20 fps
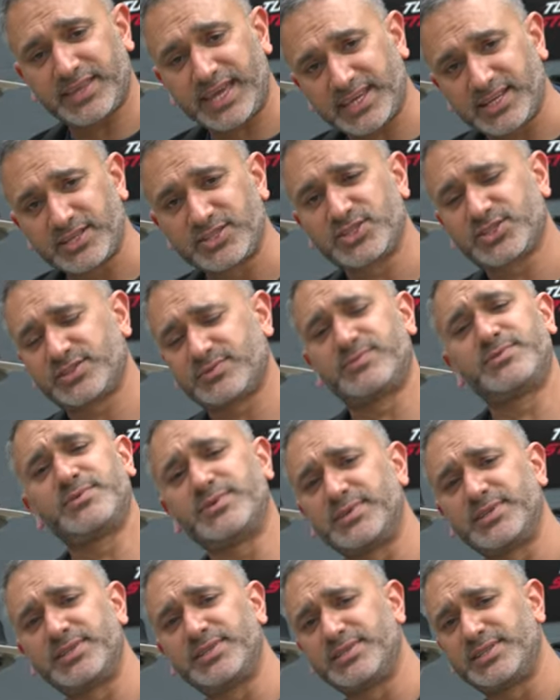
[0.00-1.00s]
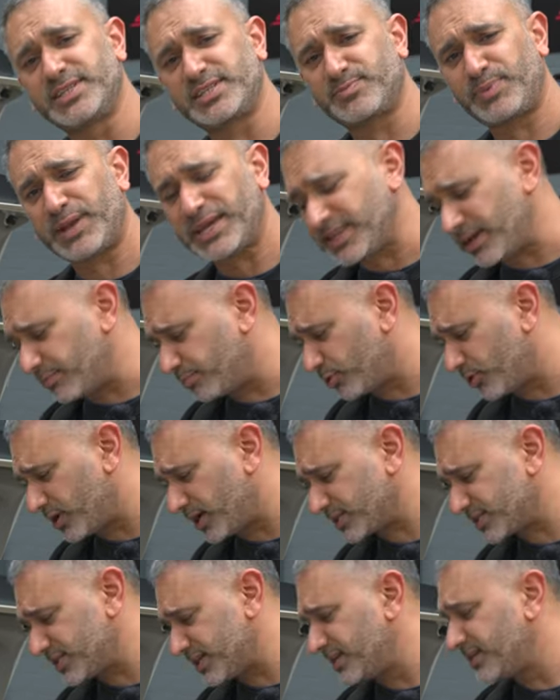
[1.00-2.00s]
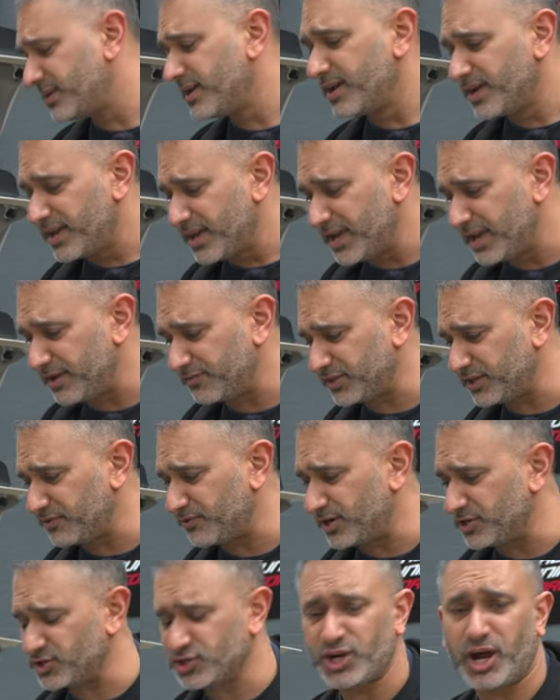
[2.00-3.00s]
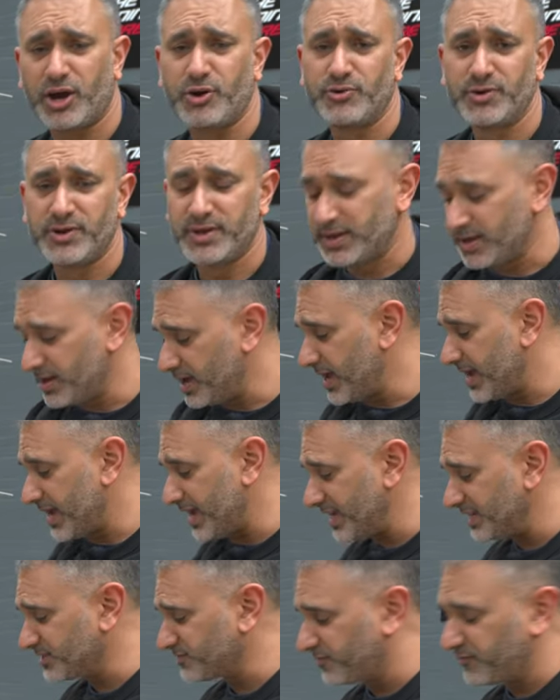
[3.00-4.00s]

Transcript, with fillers: they can display their product in if they're at a show. It is